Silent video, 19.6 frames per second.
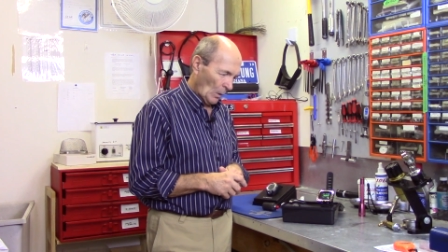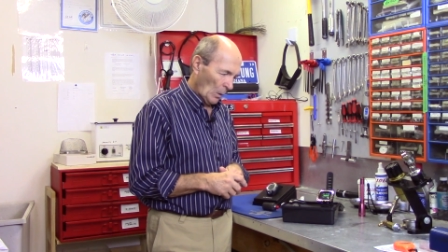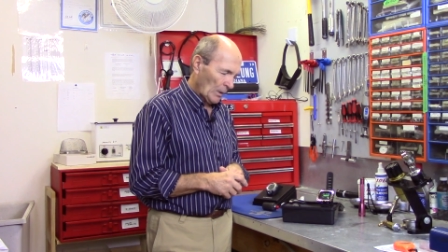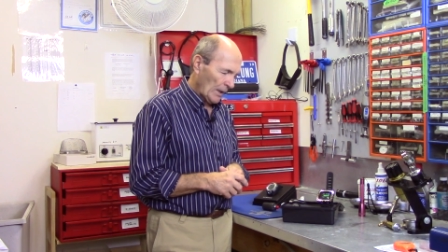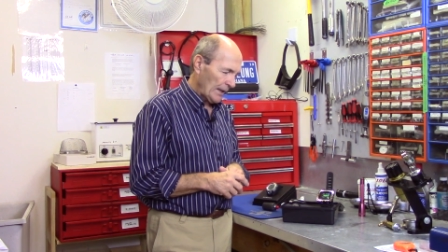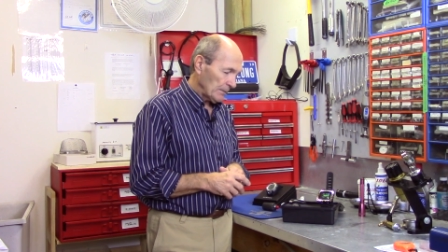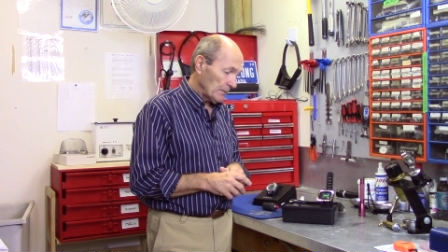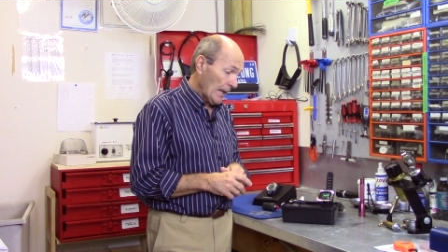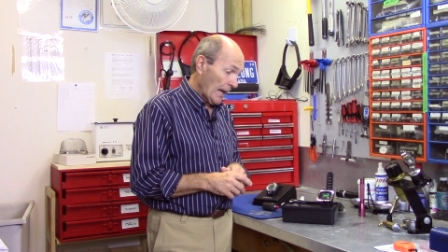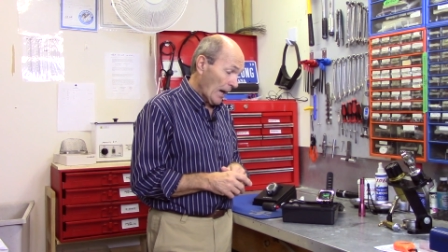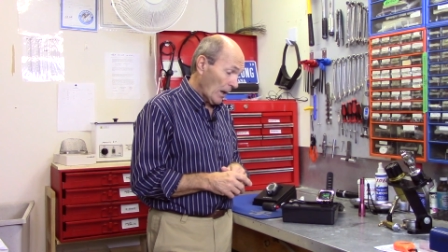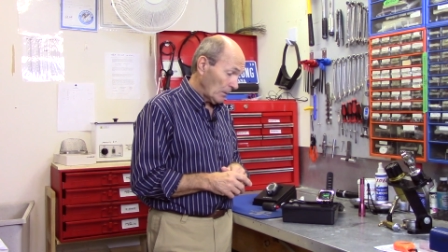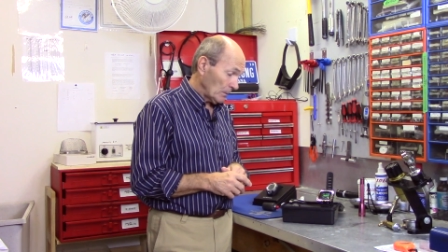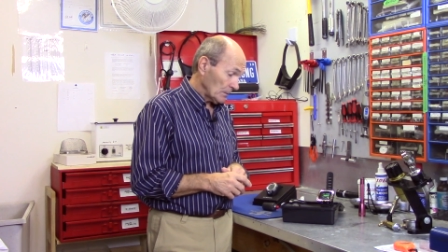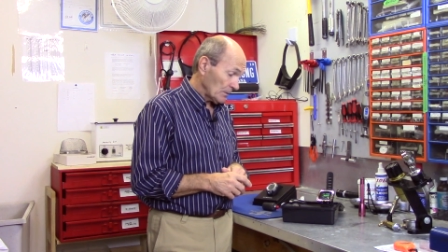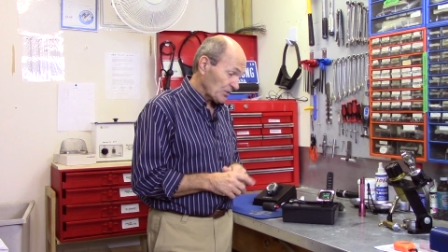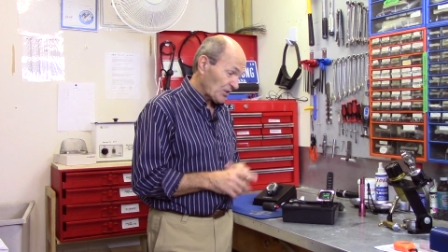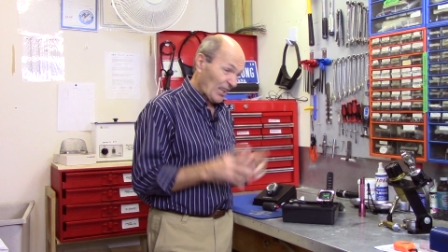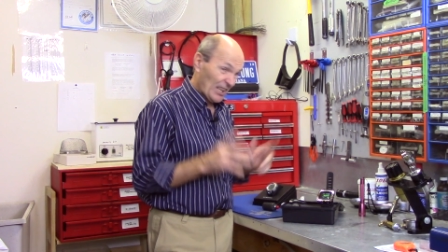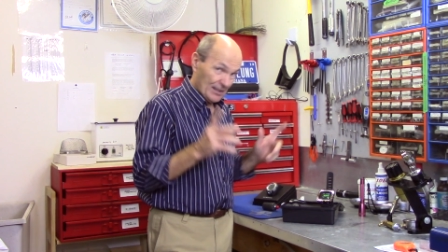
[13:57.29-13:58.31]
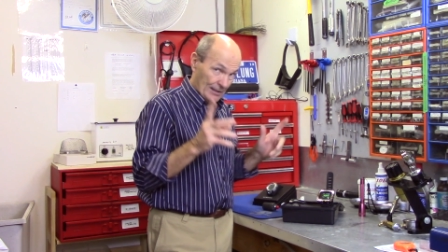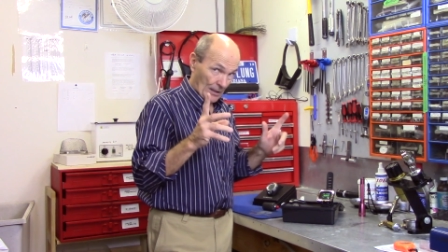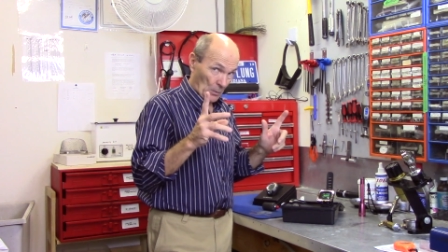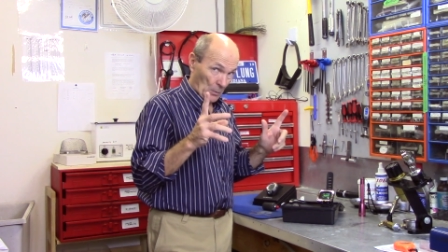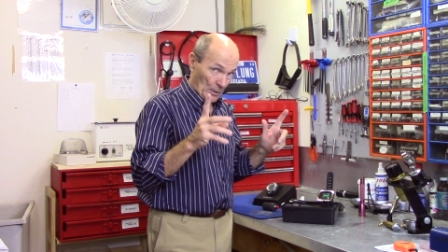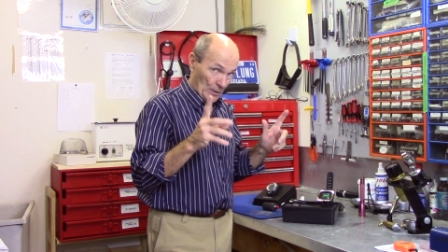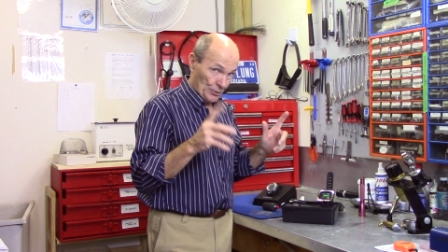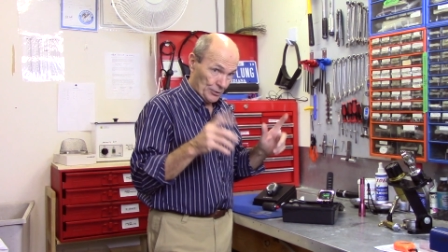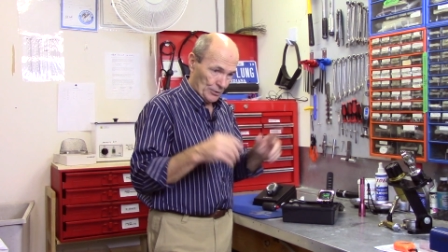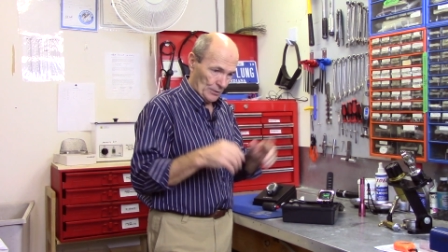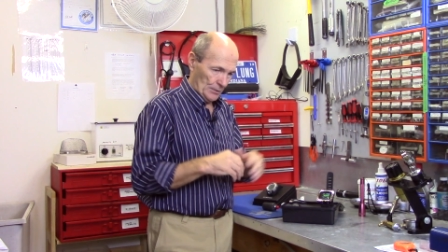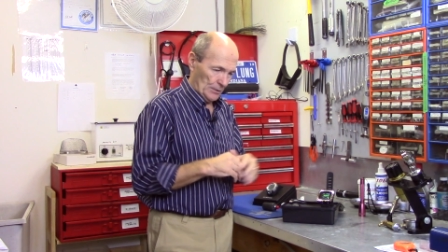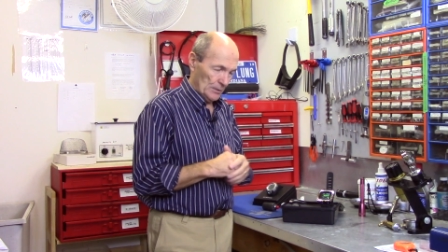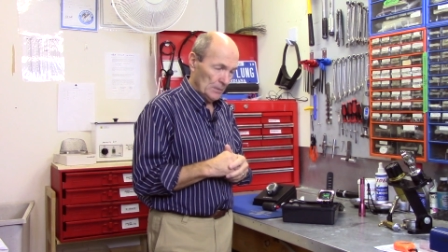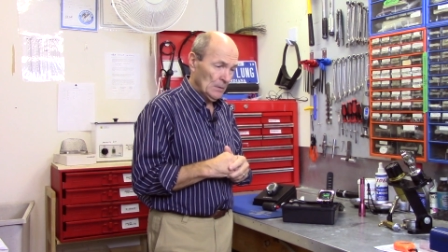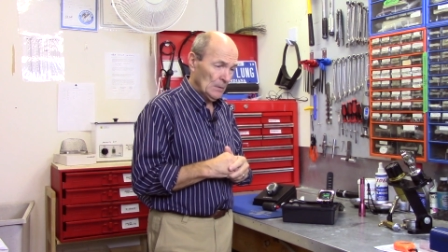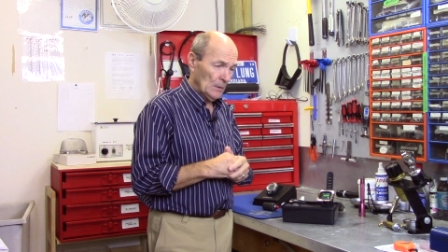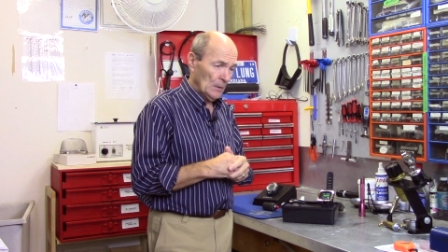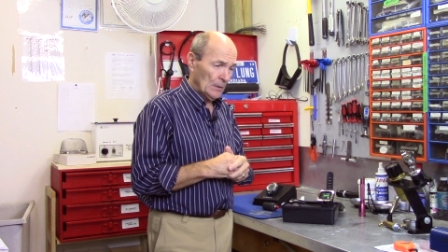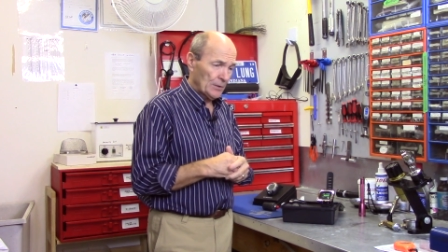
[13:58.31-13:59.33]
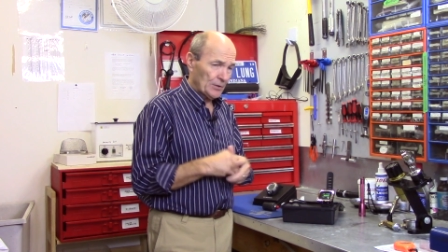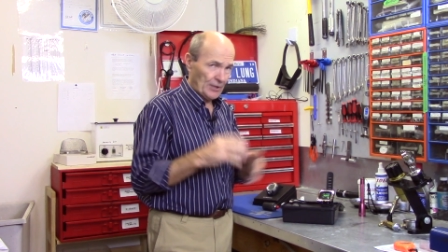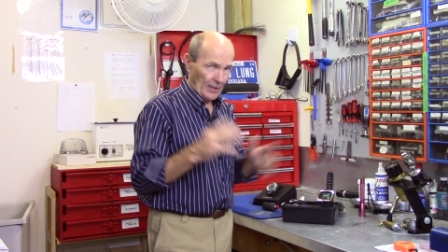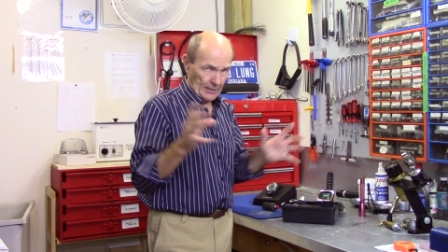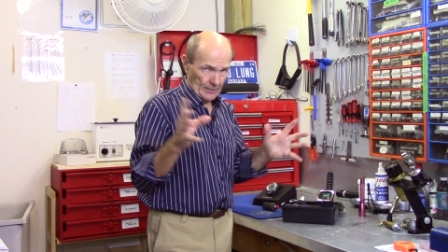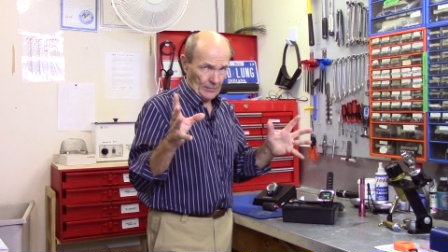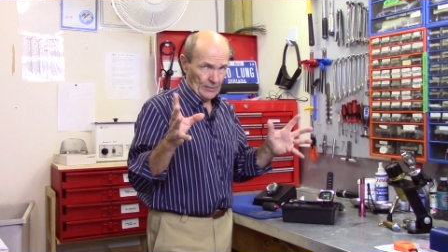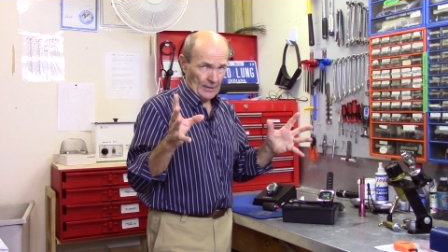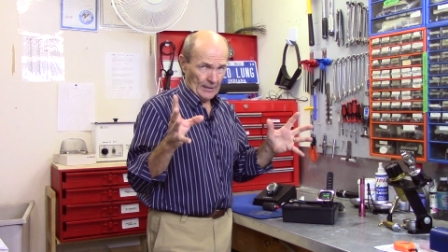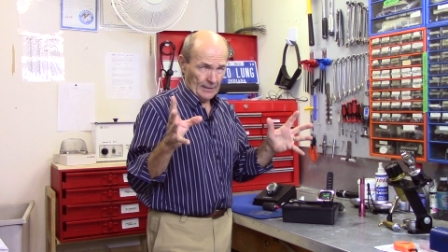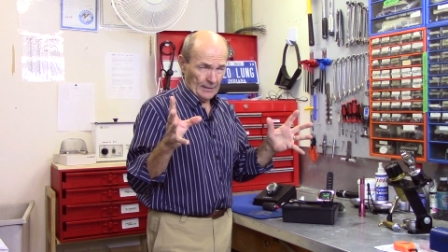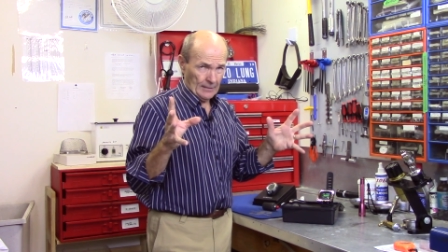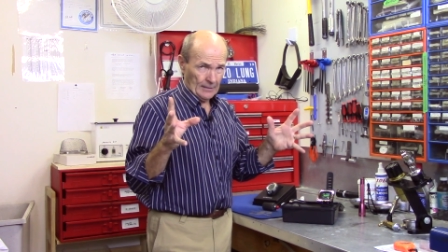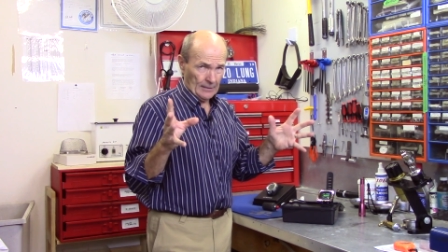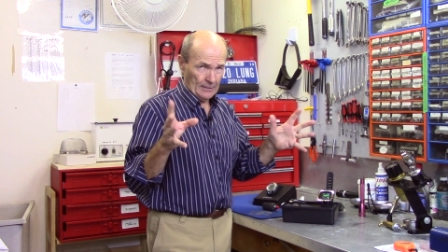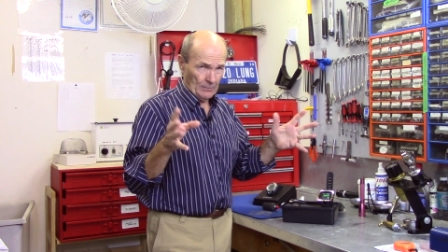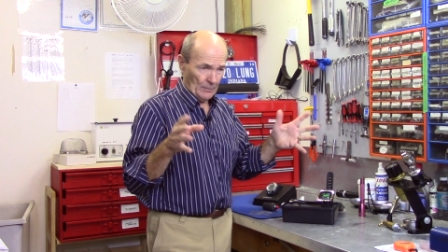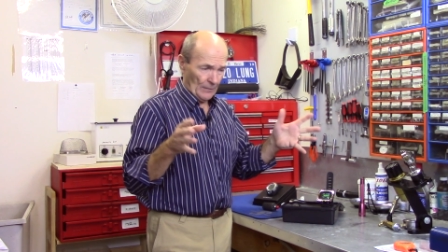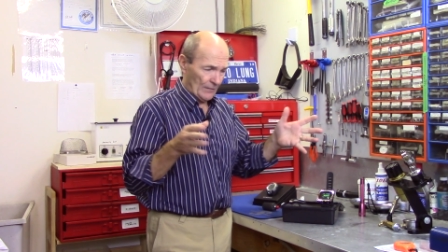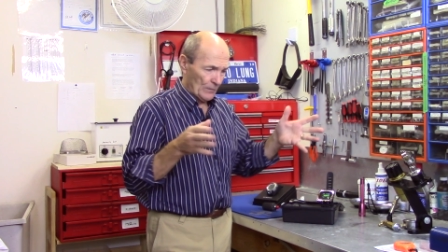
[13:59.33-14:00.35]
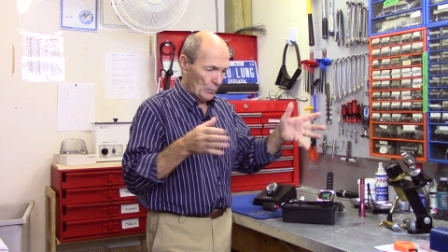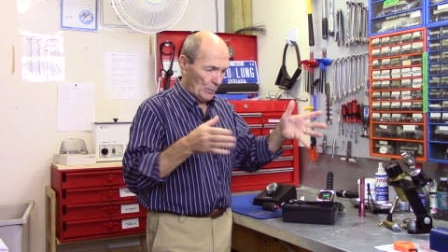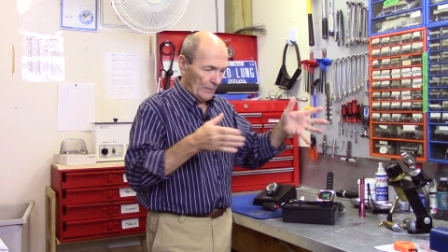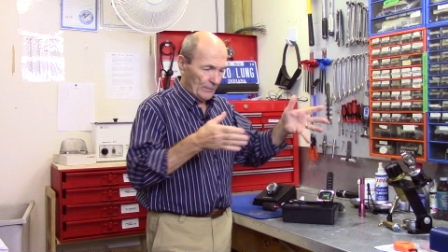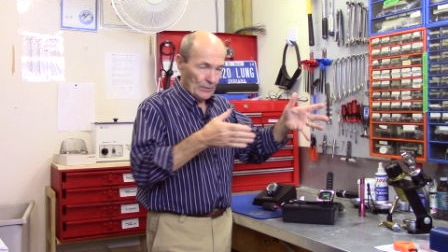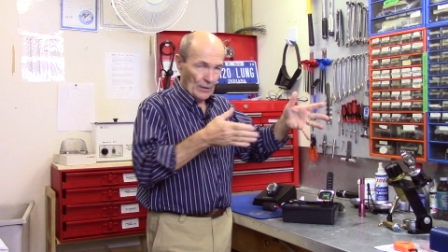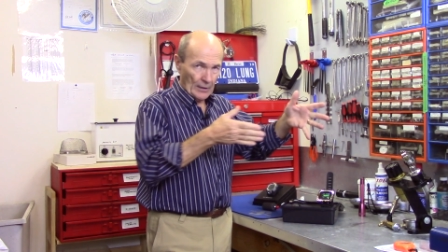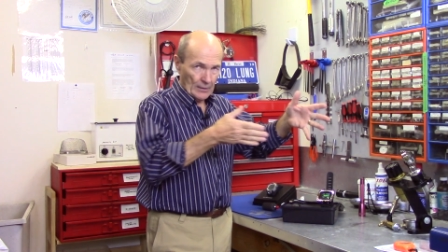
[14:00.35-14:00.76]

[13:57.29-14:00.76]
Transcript: Okay, now, second I want to show you Second thing, uh, we've, we've